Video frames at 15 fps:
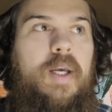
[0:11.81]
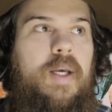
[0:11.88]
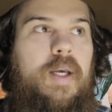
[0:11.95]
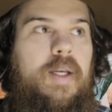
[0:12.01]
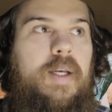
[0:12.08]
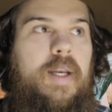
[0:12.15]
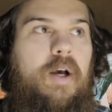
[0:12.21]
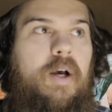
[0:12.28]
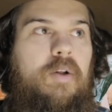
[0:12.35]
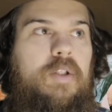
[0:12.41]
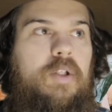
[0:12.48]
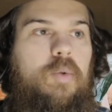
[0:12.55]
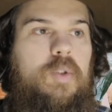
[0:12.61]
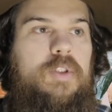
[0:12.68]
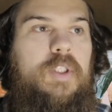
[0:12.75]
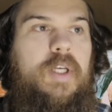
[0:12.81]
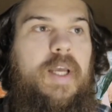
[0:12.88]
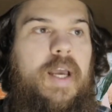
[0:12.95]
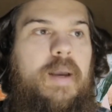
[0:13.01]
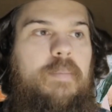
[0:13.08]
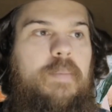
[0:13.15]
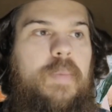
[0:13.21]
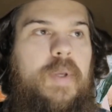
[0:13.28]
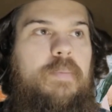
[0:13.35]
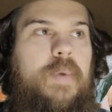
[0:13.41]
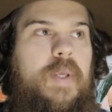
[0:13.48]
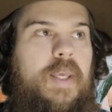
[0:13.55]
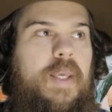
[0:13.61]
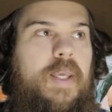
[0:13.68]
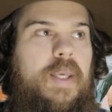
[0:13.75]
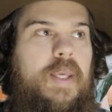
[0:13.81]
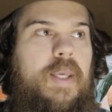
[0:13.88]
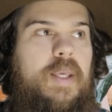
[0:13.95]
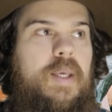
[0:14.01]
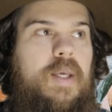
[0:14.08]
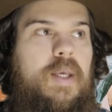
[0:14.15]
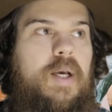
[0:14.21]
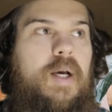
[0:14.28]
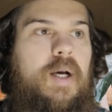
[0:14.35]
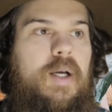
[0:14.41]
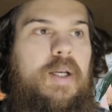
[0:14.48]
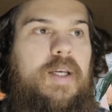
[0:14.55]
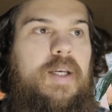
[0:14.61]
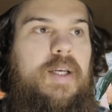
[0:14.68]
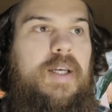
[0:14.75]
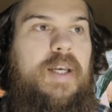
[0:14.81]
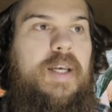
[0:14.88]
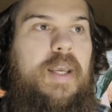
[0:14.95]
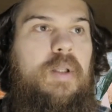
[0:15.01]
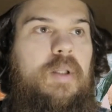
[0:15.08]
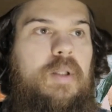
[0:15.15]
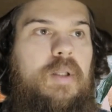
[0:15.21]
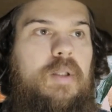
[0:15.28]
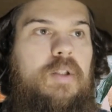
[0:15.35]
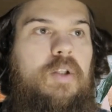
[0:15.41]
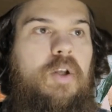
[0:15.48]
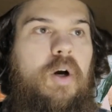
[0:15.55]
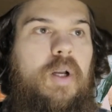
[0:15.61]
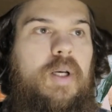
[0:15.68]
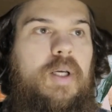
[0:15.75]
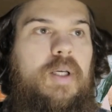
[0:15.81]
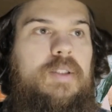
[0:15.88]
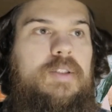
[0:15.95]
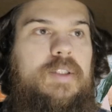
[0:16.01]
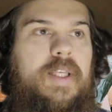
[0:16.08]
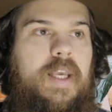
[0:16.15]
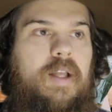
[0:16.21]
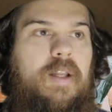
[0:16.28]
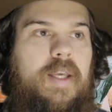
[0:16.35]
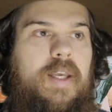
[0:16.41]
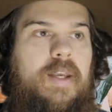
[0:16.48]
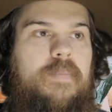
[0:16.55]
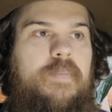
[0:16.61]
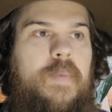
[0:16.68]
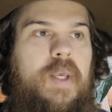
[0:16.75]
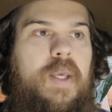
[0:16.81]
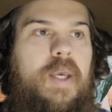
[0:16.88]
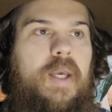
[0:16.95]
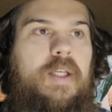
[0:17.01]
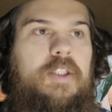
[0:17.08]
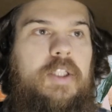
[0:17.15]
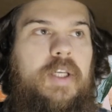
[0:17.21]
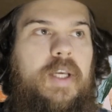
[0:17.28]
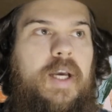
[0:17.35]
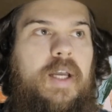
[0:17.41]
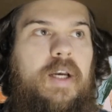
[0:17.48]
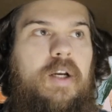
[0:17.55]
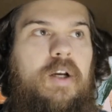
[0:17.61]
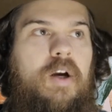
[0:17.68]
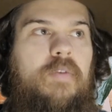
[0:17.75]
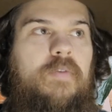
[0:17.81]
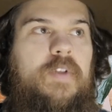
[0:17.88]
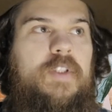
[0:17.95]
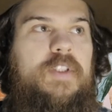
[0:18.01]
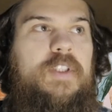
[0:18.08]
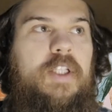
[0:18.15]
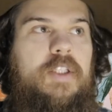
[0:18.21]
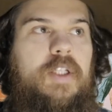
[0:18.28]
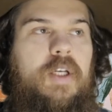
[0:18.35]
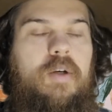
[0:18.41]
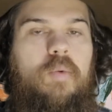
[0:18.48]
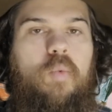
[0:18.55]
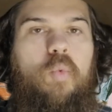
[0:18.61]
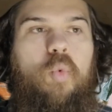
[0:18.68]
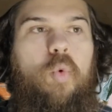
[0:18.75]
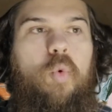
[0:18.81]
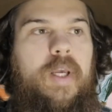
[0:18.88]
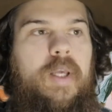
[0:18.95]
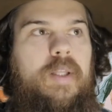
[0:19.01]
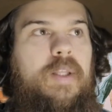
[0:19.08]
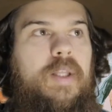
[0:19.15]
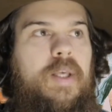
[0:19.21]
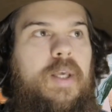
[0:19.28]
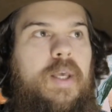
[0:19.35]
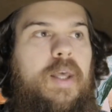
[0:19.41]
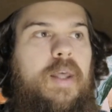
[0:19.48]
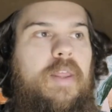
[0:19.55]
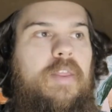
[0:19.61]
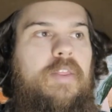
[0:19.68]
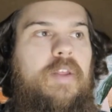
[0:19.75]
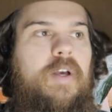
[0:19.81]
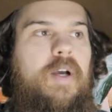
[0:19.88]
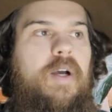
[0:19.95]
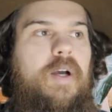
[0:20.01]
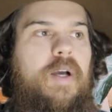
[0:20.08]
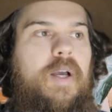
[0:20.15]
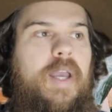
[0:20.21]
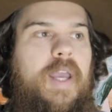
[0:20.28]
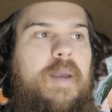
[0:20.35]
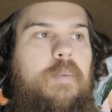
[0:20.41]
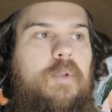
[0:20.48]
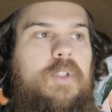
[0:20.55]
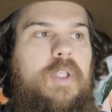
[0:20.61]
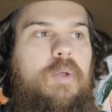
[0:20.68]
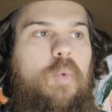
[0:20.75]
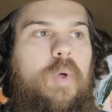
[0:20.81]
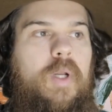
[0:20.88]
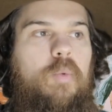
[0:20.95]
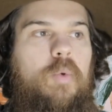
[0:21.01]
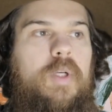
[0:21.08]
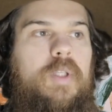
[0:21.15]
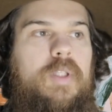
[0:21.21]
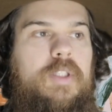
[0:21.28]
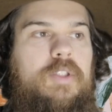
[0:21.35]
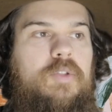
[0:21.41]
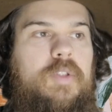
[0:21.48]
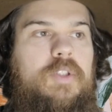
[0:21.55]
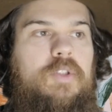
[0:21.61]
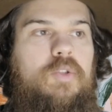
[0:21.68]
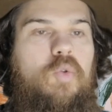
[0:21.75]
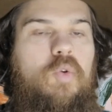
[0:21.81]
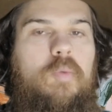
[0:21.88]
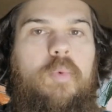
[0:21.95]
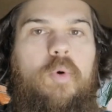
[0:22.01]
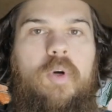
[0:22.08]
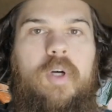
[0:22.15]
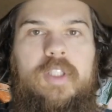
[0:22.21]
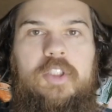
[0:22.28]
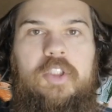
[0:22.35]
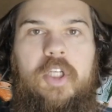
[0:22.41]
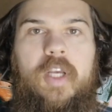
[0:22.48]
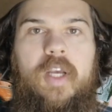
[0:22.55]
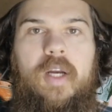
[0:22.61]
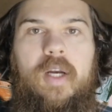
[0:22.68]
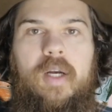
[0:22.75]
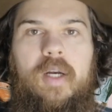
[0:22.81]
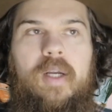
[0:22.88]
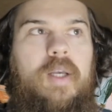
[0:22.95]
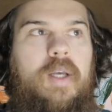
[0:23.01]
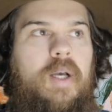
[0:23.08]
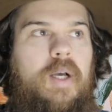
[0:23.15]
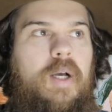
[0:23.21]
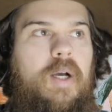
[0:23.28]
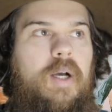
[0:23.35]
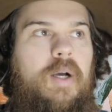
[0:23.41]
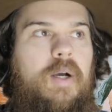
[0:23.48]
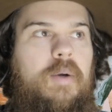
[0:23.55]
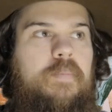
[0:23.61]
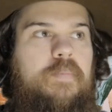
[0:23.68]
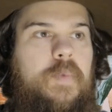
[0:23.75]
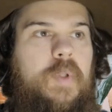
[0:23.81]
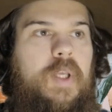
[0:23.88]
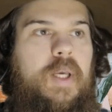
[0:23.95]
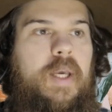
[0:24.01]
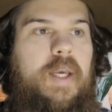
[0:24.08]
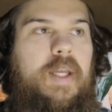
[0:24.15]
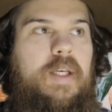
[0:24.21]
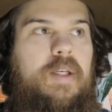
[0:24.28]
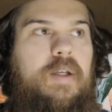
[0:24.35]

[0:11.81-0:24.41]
Now, there was an MPP named Donna Skelly, and she had a conversation with the Hamilton Wentworth District School Board Chair, and